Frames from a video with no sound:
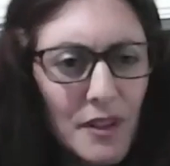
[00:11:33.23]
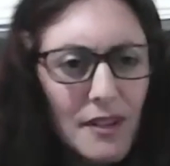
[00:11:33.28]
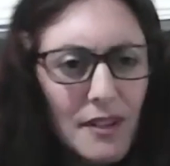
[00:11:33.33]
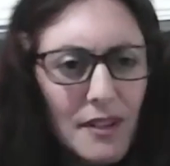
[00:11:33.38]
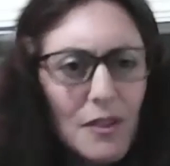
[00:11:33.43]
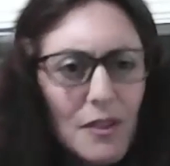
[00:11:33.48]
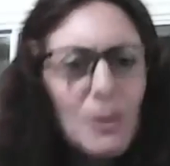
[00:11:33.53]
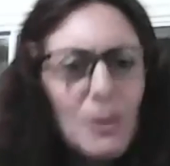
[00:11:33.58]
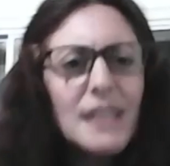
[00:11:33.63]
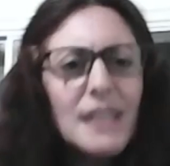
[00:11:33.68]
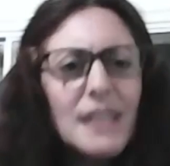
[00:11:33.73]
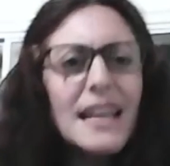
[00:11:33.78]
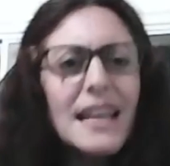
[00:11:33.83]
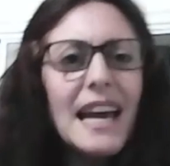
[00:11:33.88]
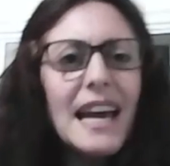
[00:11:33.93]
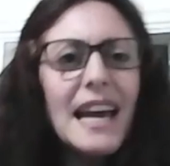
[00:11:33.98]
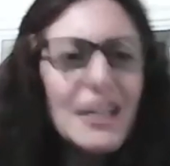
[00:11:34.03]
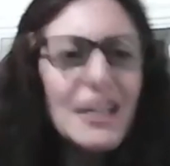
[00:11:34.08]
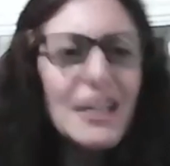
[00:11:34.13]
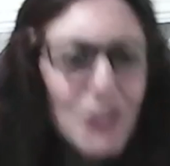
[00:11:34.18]
So we need
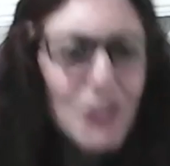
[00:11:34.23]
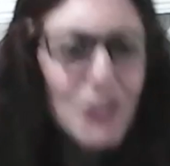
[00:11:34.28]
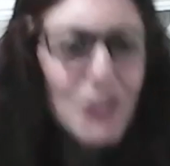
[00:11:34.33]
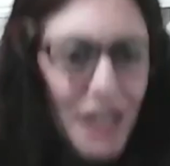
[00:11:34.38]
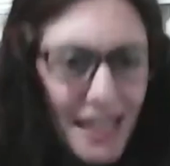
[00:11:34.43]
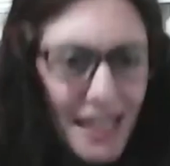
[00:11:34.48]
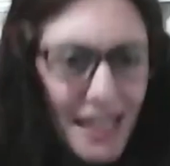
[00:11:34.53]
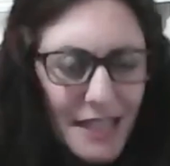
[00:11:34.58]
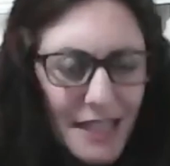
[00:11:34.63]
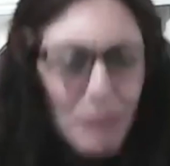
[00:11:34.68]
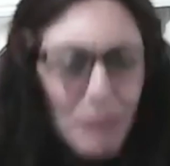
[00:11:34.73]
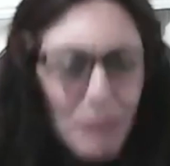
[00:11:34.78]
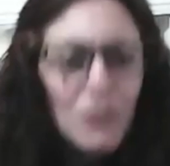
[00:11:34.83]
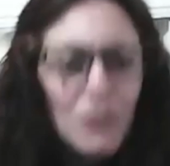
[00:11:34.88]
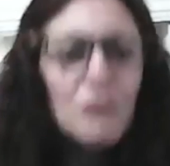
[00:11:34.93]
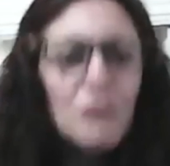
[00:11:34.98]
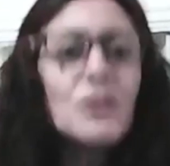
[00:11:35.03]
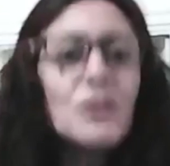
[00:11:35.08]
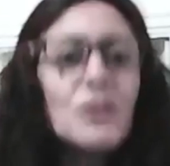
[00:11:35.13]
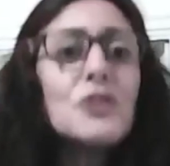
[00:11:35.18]
to educate this
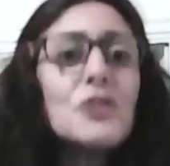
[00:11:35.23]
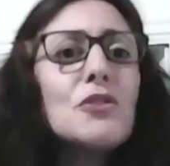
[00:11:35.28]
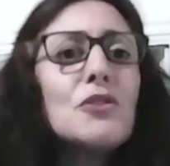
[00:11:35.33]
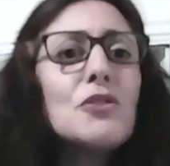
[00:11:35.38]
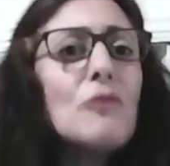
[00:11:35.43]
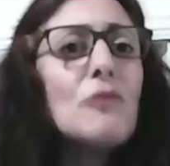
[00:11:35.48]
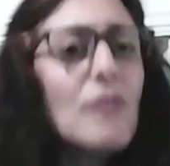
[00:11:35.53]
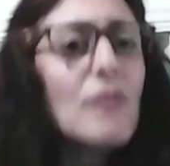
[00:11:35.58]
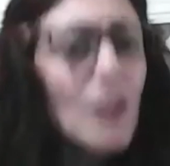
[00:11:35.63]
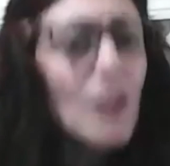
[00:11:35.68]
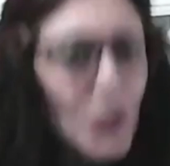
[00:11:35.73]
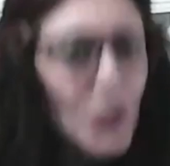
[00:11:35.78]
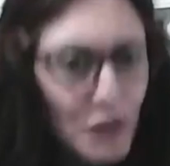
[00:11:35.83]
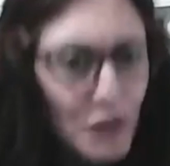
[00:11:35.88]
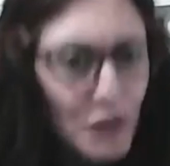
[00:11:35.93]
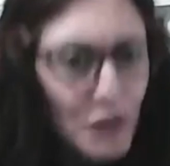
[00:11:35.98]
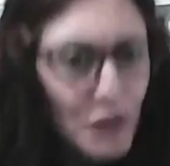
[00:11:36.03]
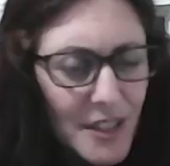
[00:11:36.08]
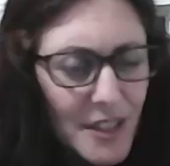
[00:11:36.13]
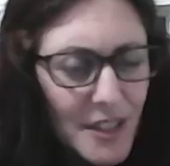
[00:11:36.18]
movement to,
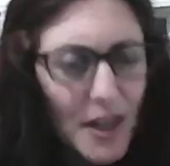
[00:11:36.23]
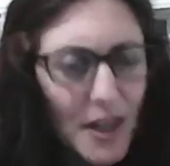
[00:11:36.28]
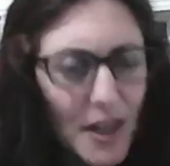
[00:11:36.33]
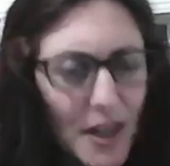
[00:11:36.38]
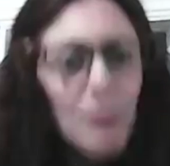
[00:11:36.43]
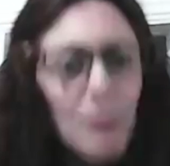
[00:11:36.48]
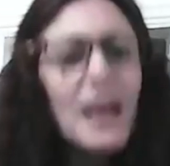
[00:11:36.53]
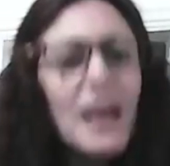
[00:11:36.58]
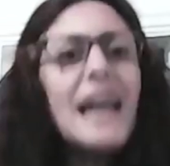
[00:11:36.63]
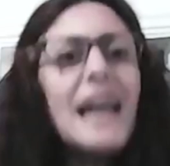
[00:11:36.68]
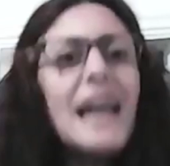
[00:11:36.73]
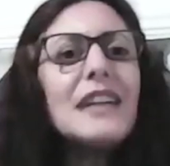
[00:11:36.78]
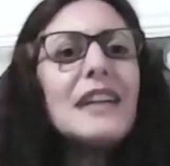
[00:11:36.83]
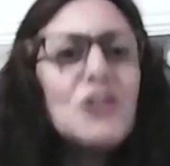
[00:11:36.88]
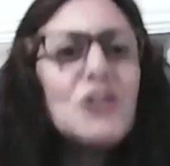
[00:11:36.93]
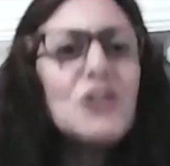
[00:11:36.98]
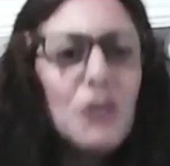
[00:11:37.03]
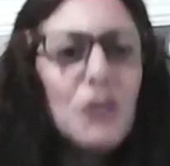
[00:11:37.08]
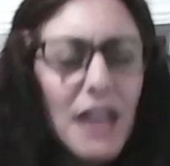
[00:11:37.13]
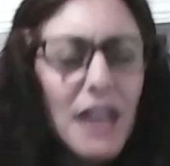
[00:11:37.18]
over time,
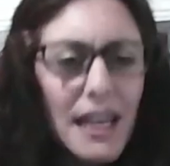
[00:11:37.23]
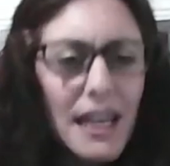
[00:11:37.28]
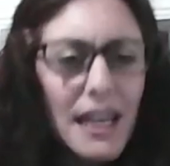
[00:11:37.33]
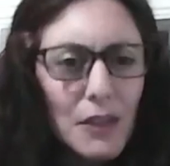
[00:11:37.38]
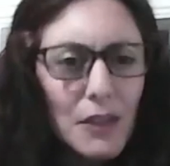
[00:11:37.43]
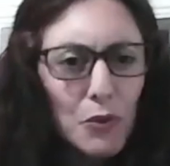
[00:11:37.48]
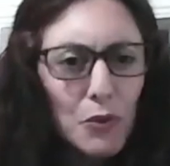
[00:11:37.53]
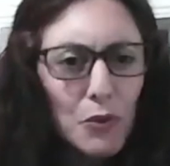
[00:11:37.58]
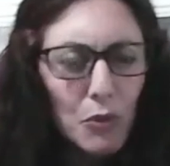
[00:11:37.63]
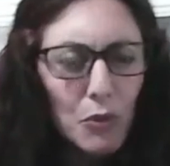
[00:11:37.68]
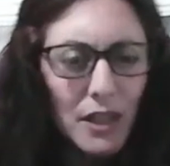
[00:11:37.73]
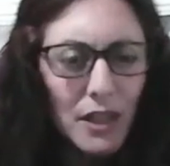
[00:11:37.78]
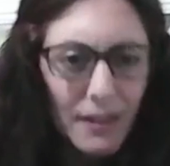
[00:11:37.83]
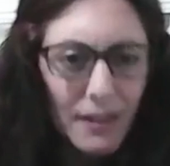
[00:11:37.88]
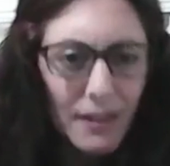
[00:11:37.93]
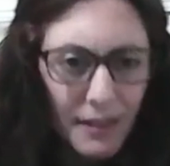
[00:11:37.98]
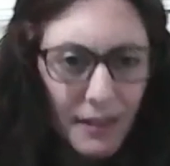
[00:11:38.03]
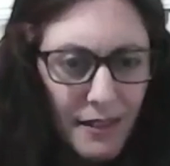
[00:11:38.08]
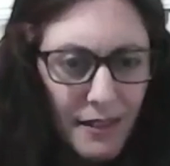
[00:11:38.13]
educate the will.